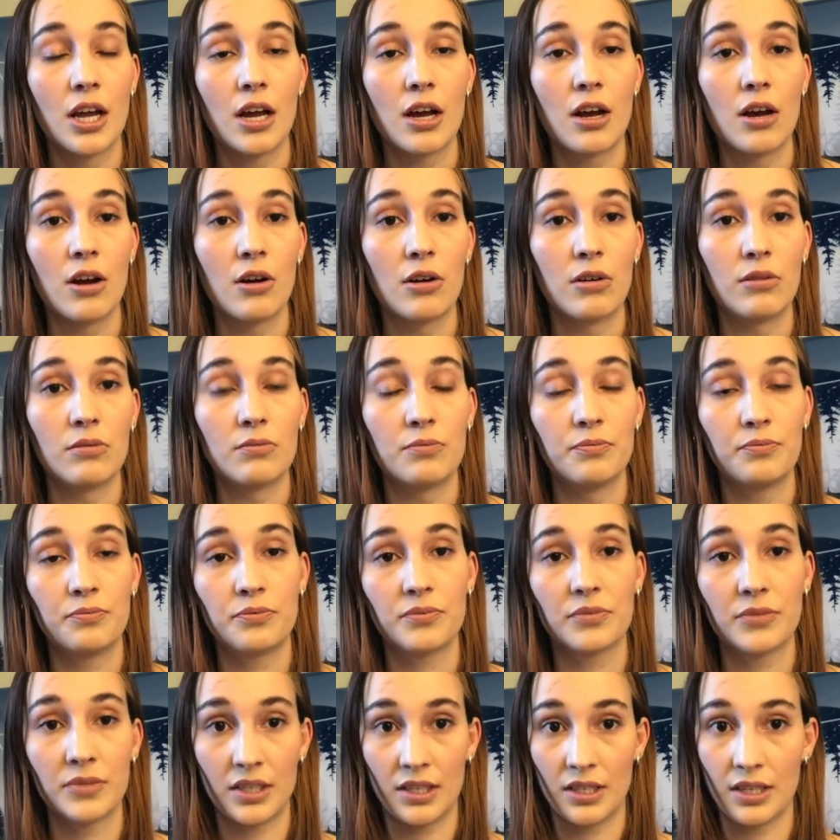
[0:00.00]

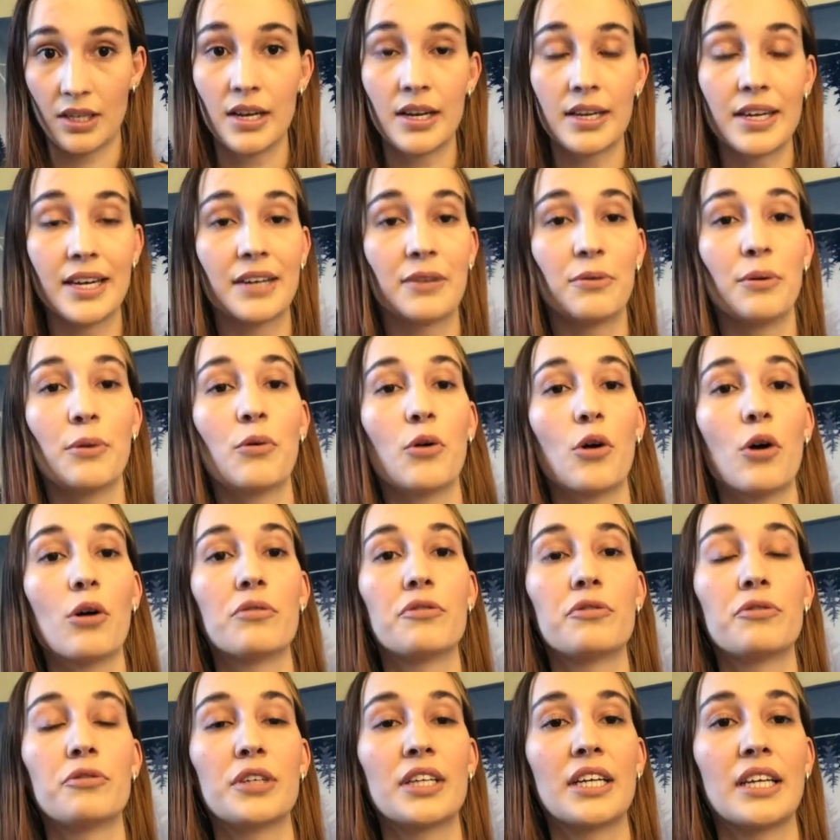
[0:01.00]
And like we were all
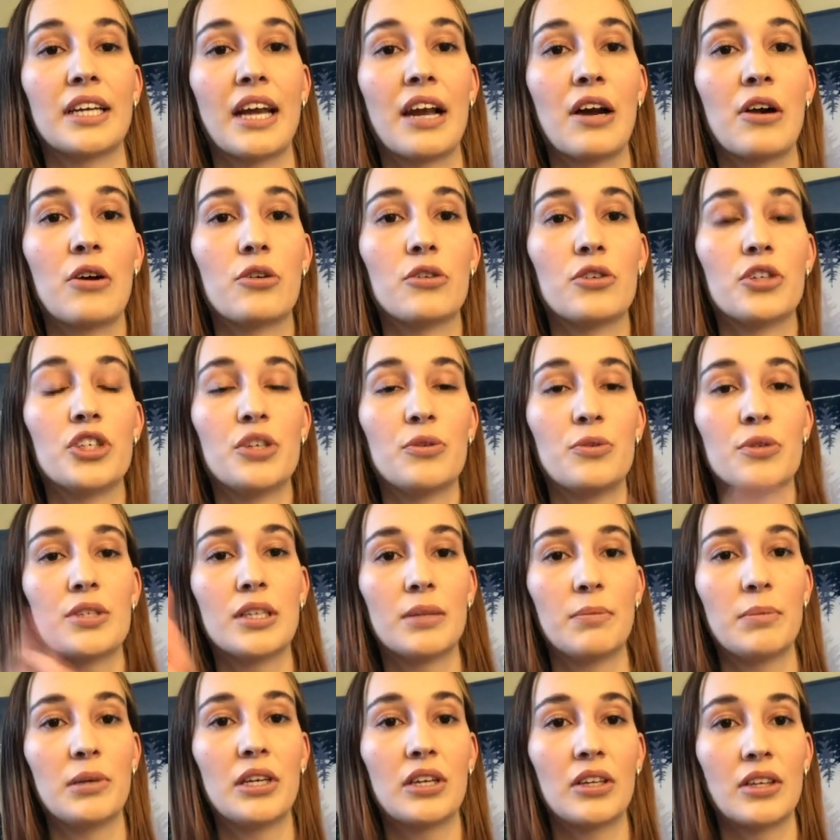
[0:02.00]
freaking out. She was
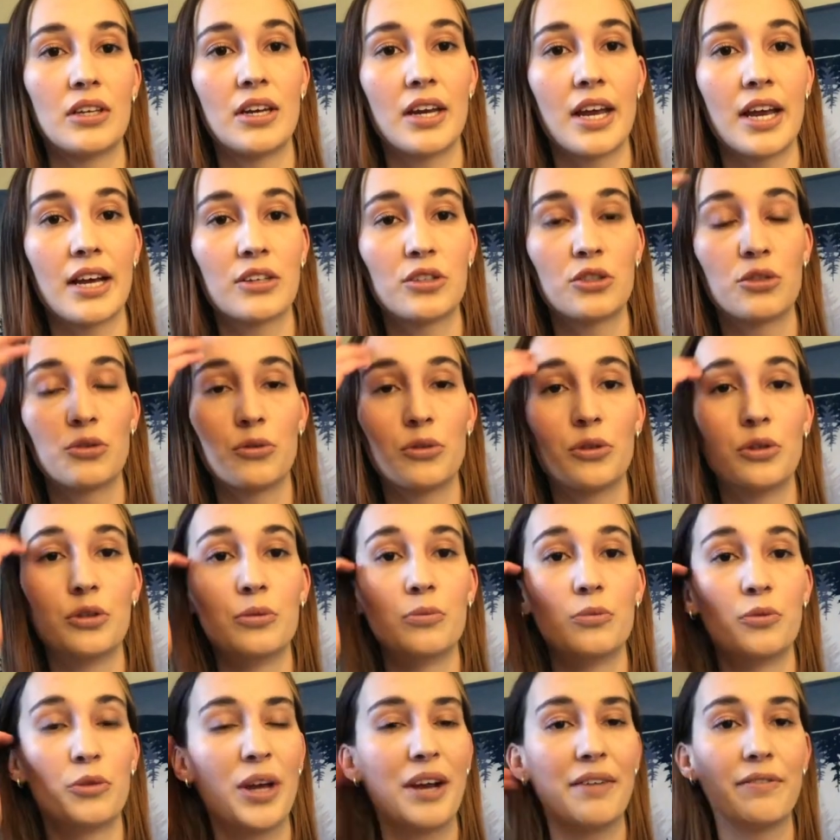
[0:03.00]
sleeping in the next
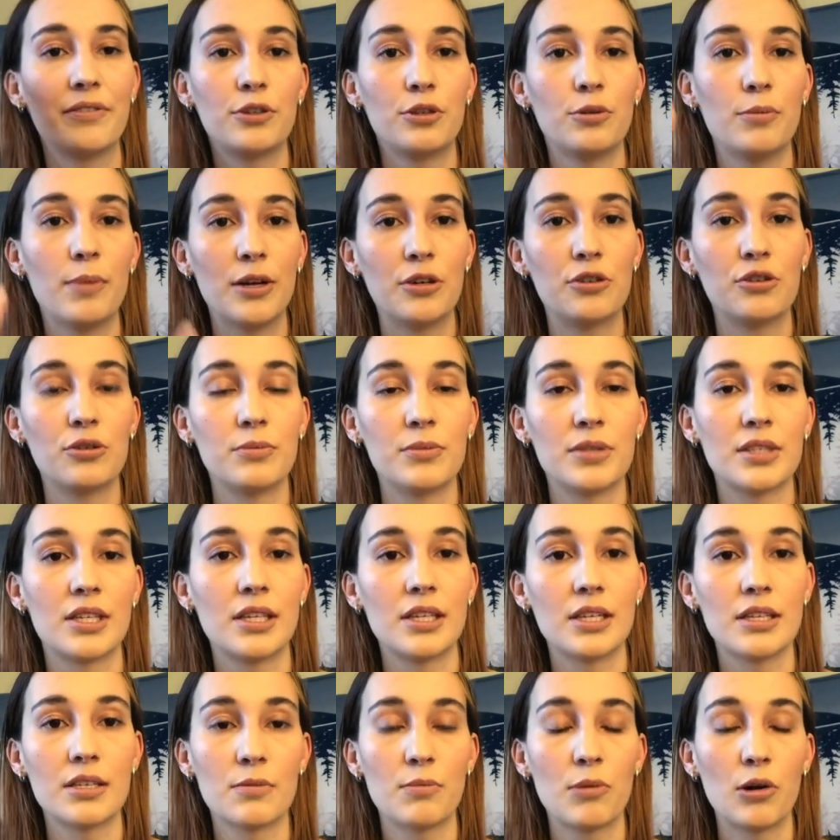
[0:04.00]
room. We have two bedrooms
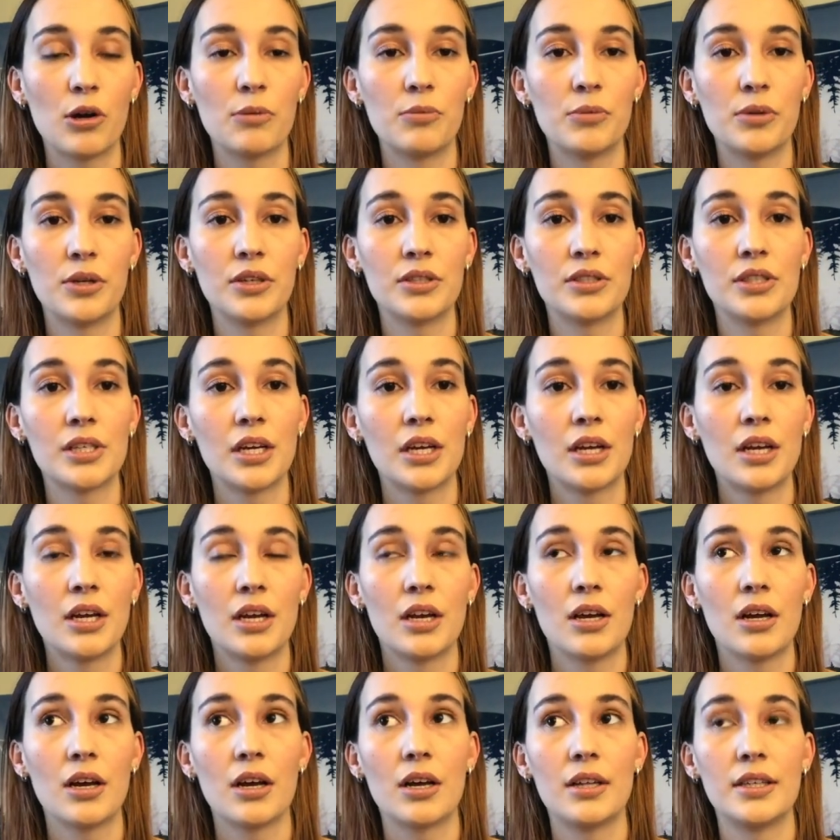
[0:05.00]
in this apartment.
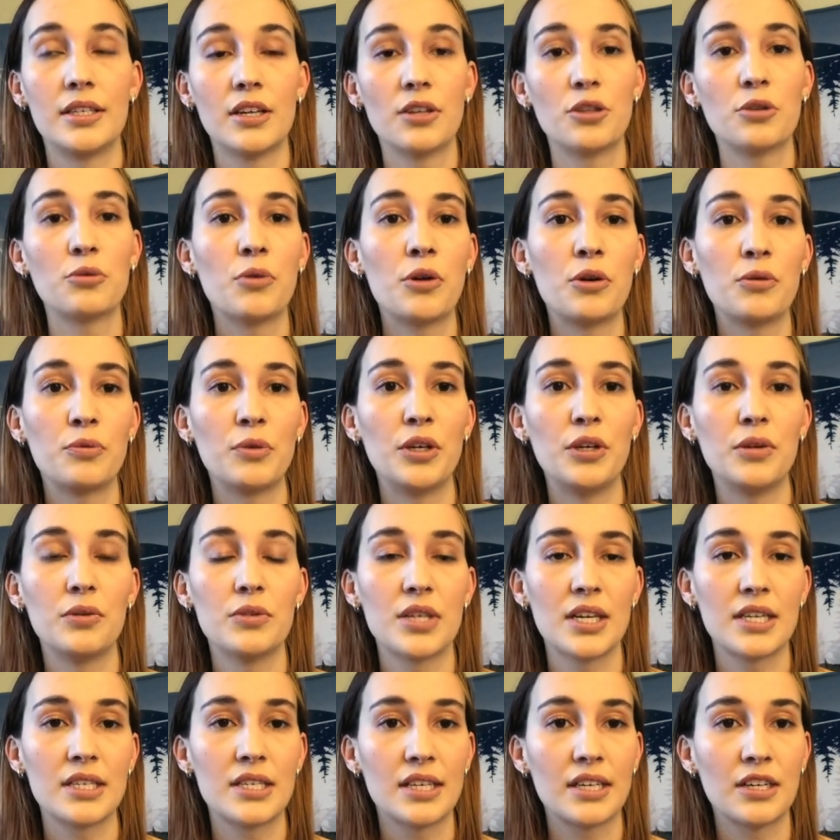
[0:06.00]
The other one we
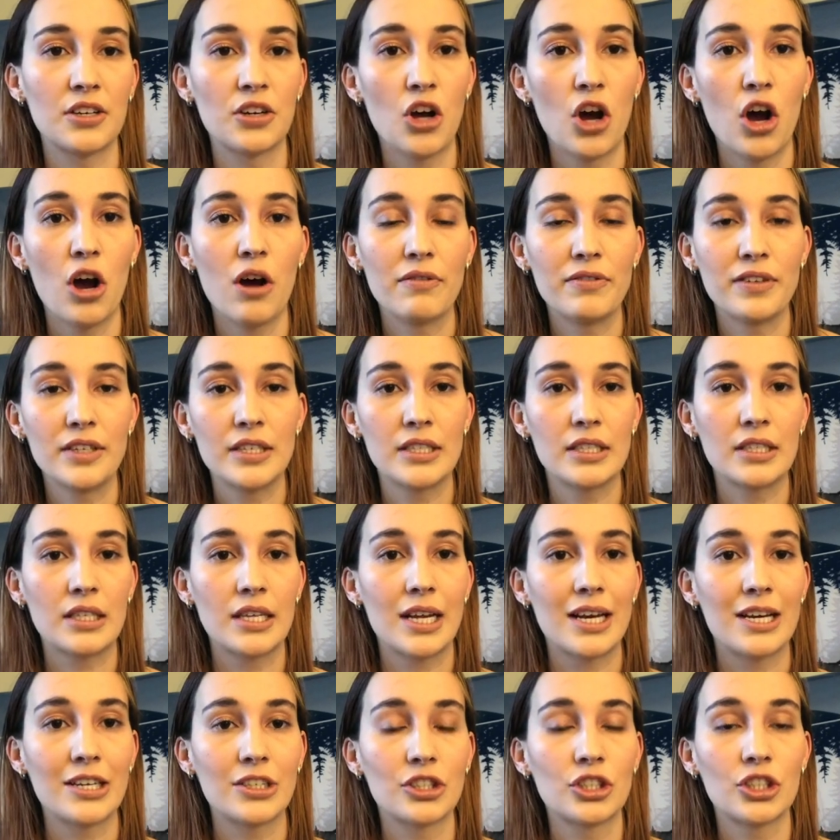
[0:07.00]
use as like an office
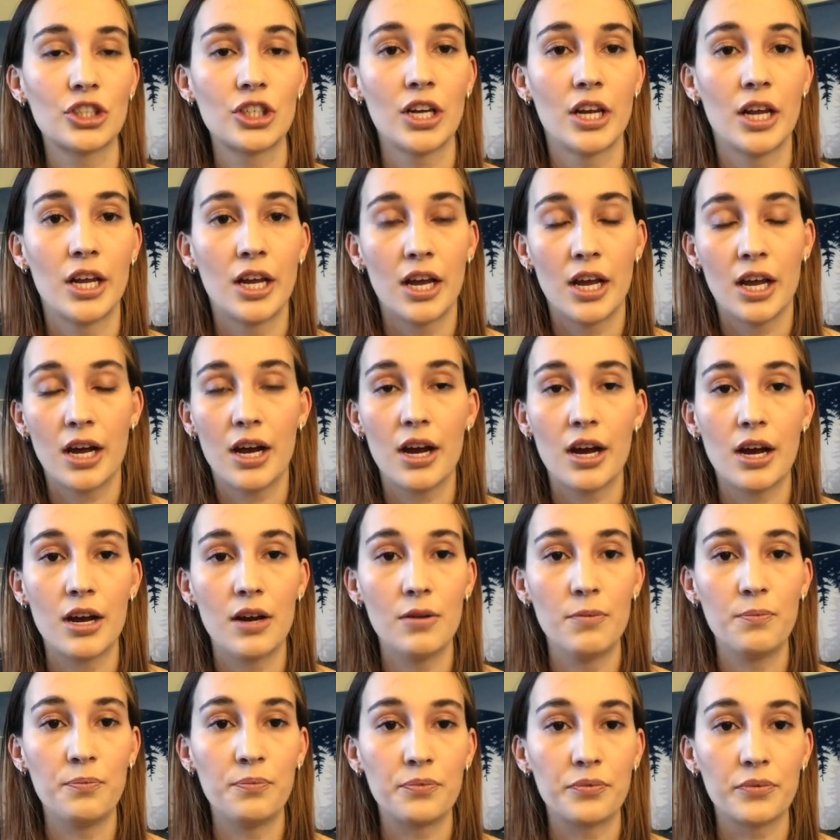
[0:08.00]
slash
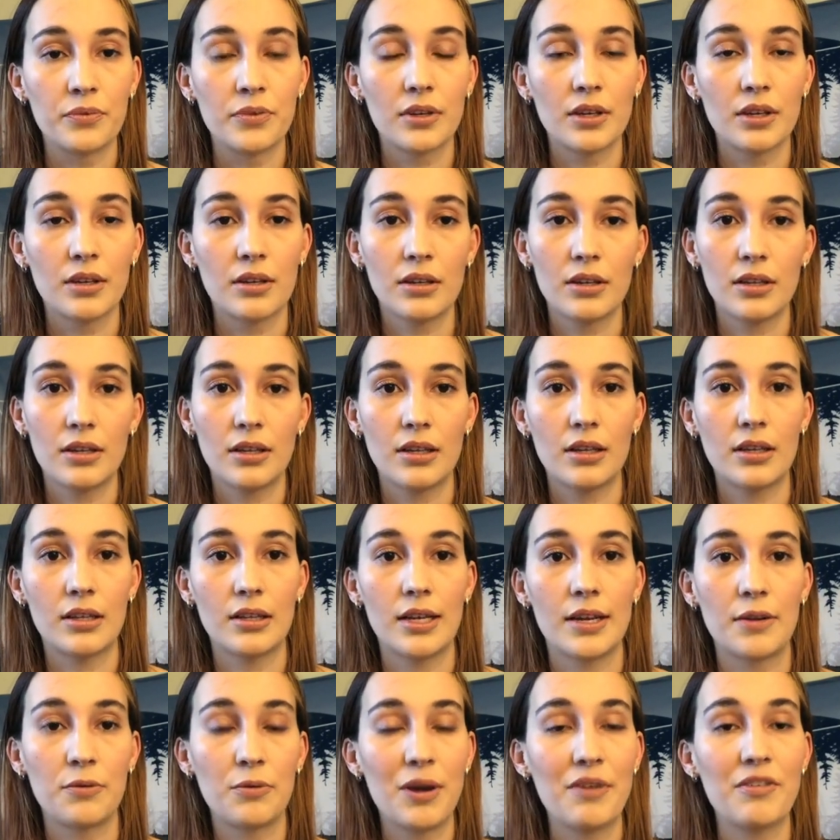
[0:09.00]

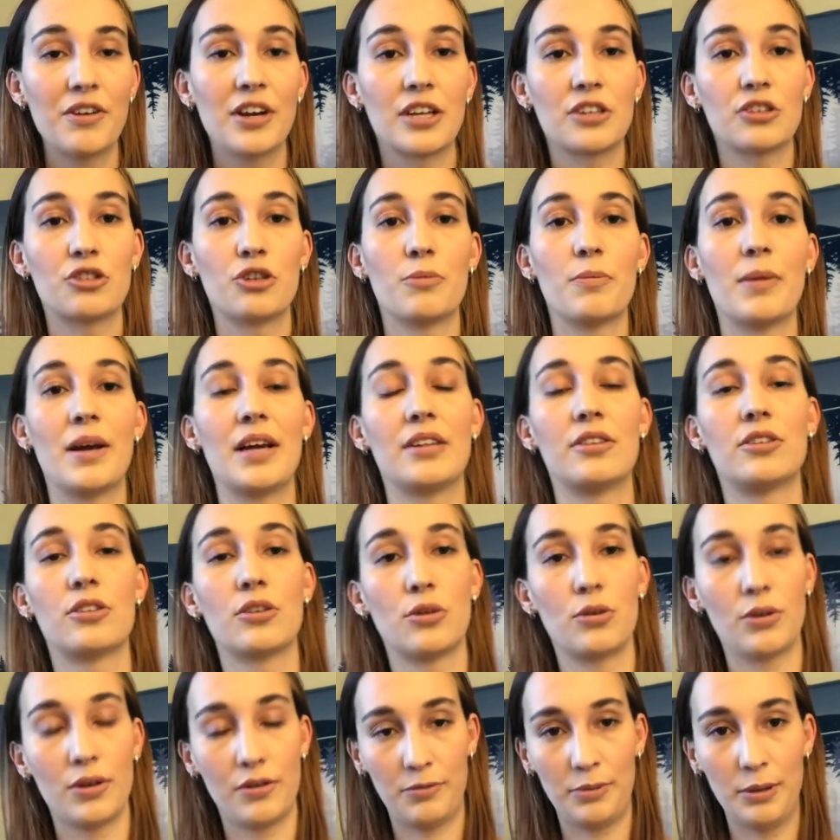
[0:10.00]
like we have an extra bed,
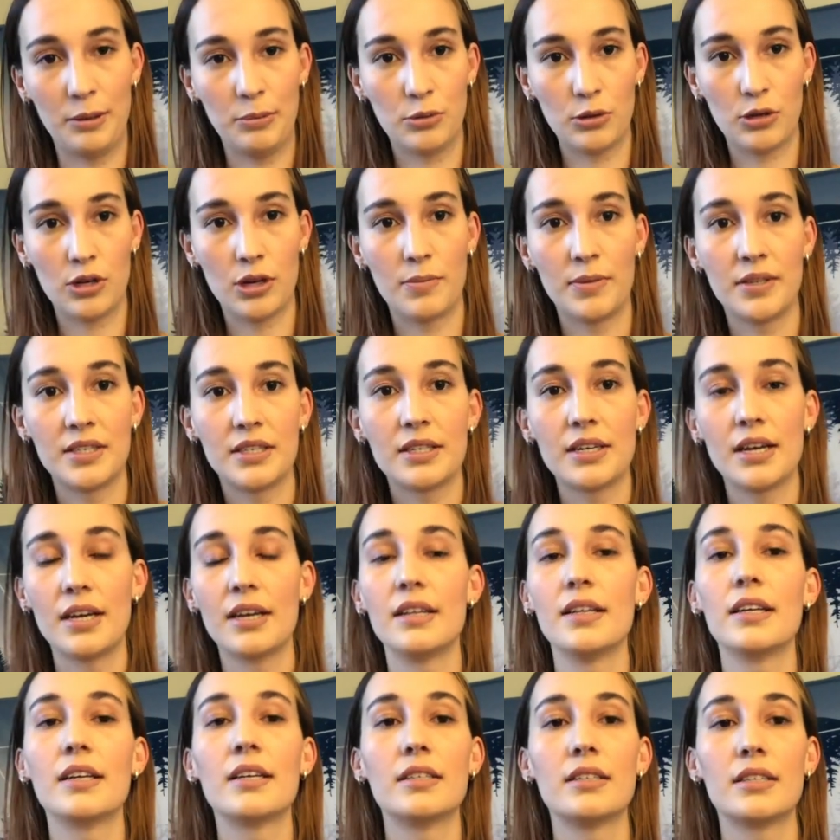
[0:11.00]
so if people come and
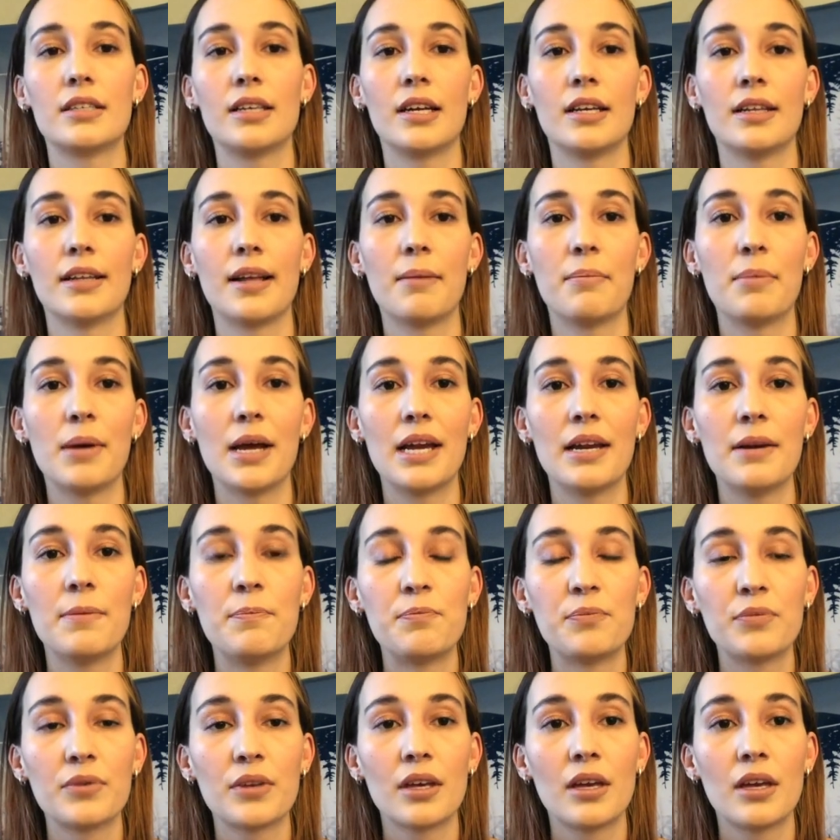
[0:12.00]
stay, they can stay in that bed.